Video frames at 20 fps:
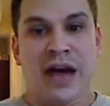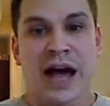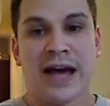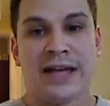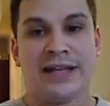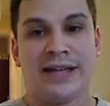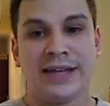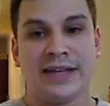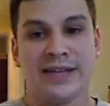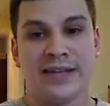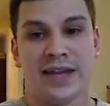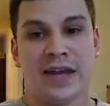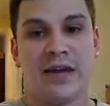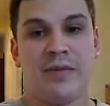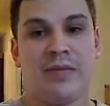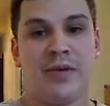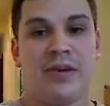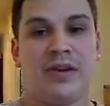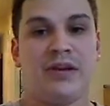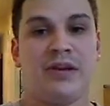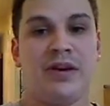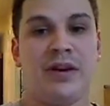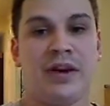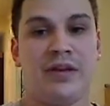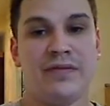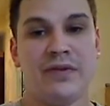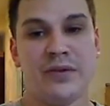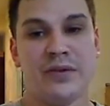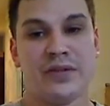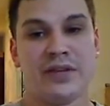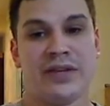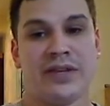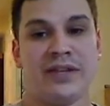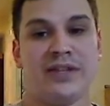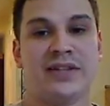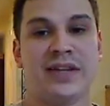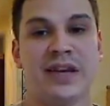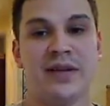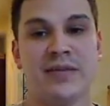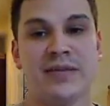I like Damian. I've always
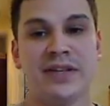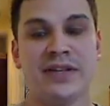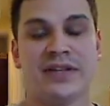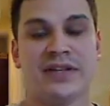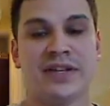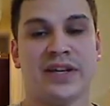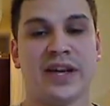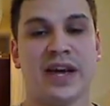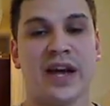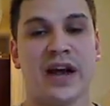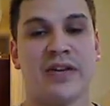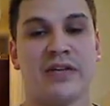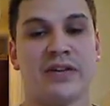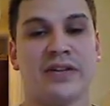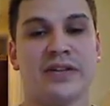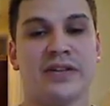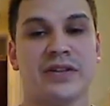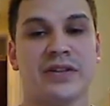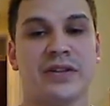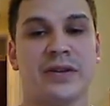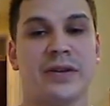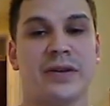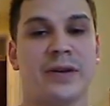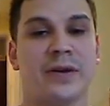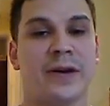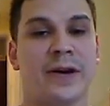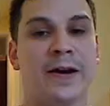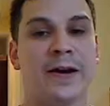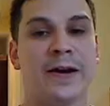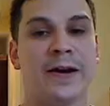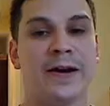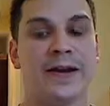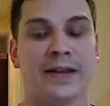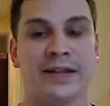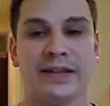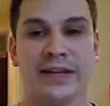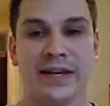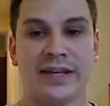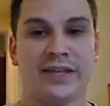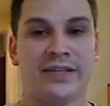liked Damian as a character, and
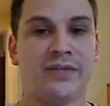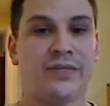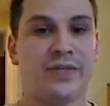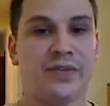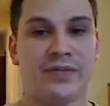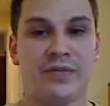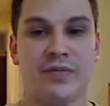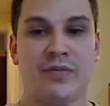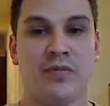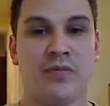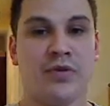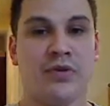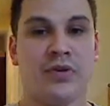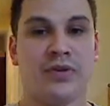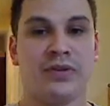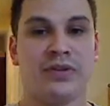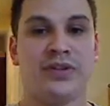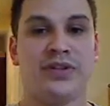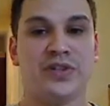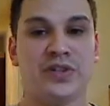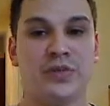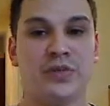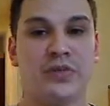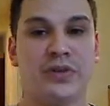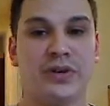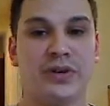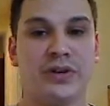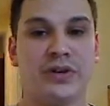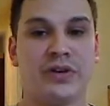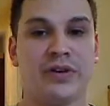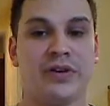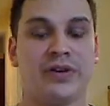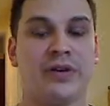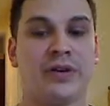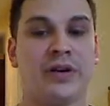I liked him even more in this book.